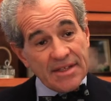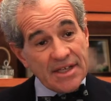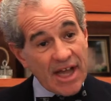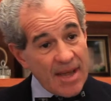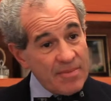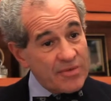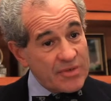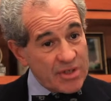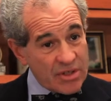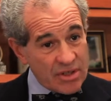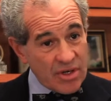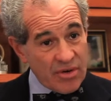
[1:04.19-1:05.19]
the type of
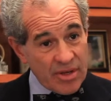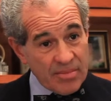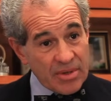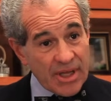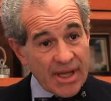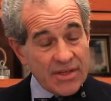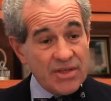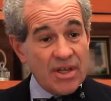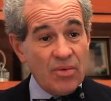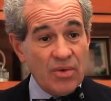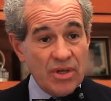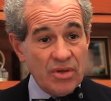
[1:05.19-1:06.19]
silicone implants
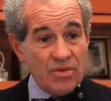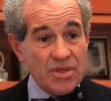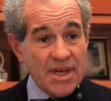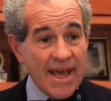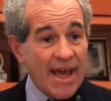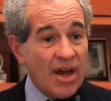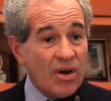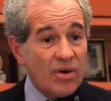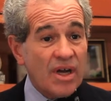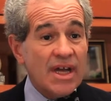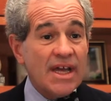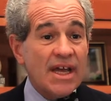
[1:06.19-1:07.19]
that we use now
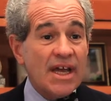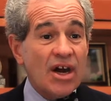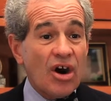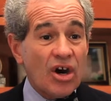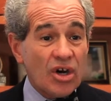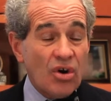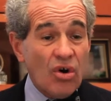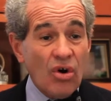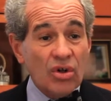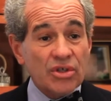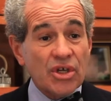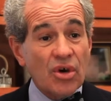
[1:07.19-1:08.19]
are
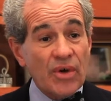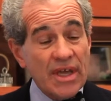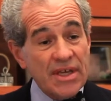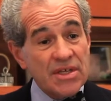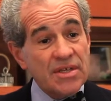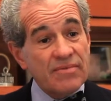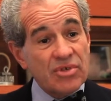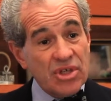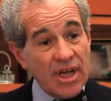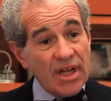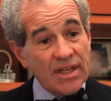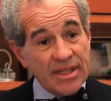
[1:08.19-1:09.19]
called cohesive
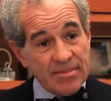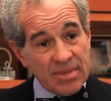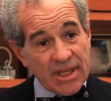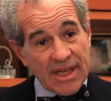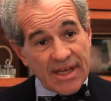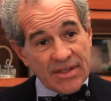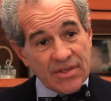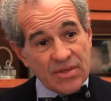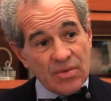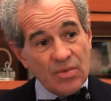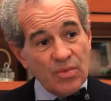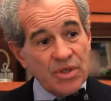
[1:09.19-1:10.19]
gel implants,
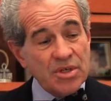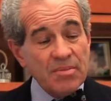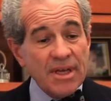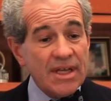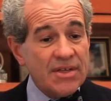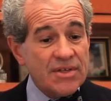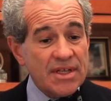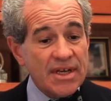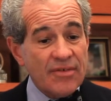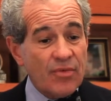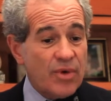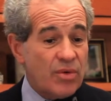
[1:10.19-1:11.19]
which means that
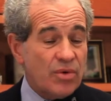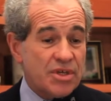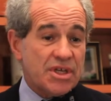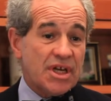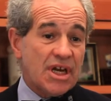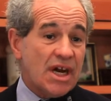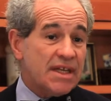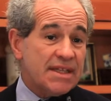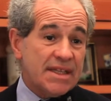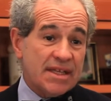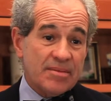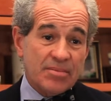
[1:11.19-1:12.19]
if we were to
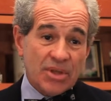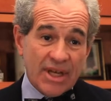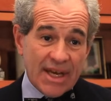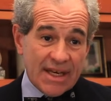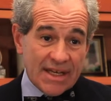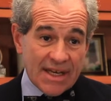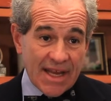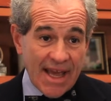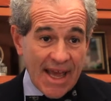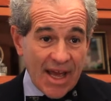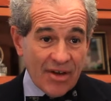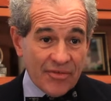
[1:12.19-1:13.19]
cut the implant in
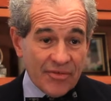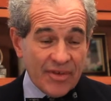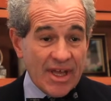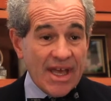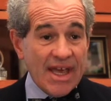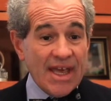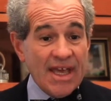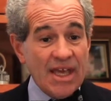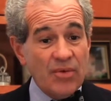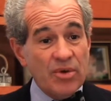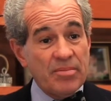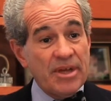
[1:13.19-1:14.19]
half,
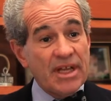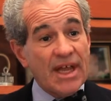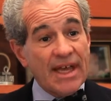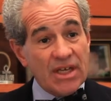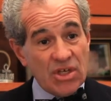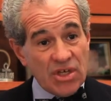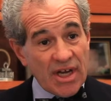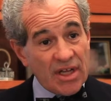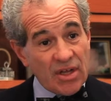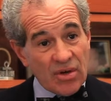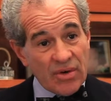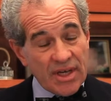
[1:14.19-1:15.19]
it would be like
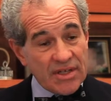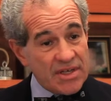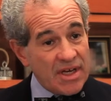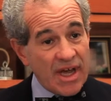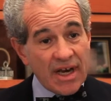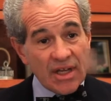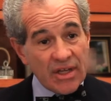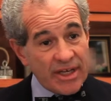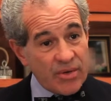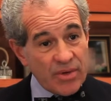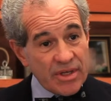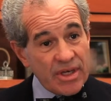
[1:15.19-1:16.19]
Jell-O. It's not a
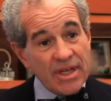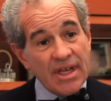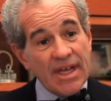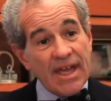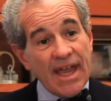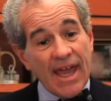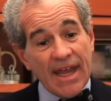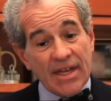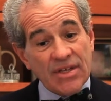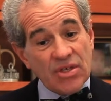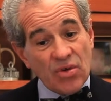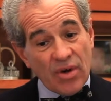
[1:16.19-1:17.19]
liquid, and
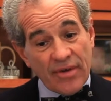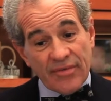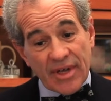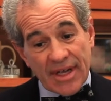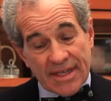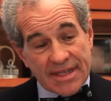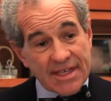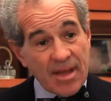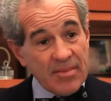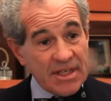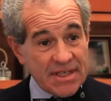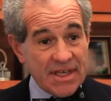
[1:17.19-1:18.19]
it's sort of a
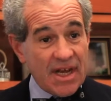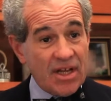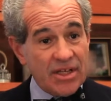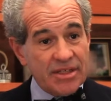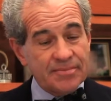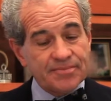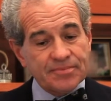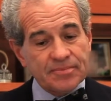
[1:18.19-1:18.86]
semi-solid.